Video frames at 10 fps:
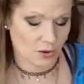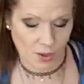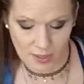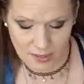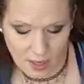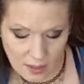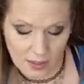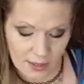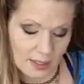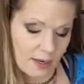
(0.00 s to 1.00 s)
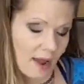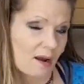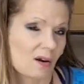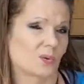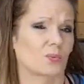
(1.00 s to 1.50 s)
you guys how to clean it
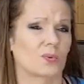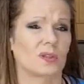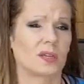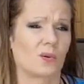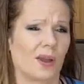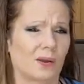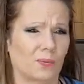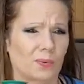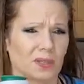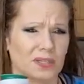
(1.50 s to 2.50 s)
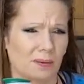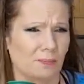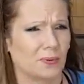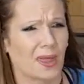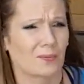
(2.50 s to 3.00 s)
out really quick, really
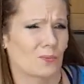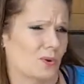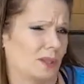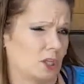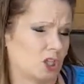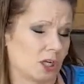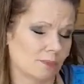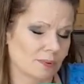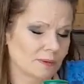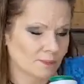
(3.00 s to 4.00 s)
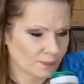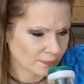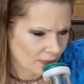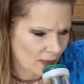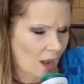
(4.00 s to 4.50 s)
simple, and really cheap.
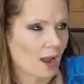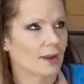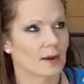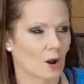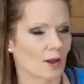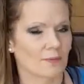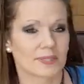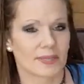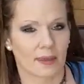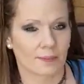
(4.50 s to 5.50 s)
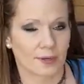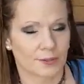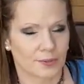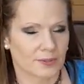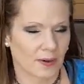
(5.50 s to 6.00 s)
I know, I've been saying I'm going
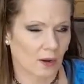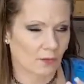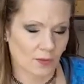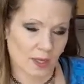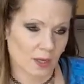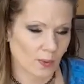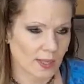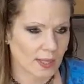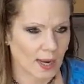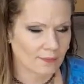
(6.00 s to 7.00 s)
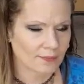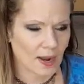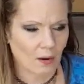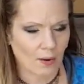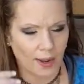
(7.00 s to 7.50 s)
to do this video for like a week and a half
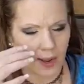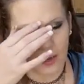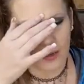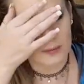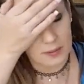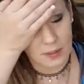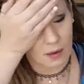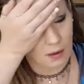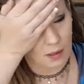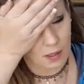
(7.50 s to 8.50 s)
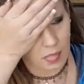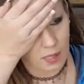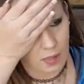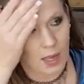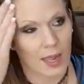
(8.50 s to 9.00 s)
now, and
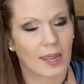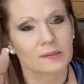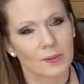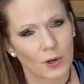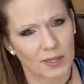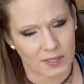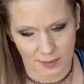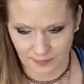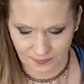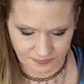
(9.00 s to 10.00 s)
it's been crazy.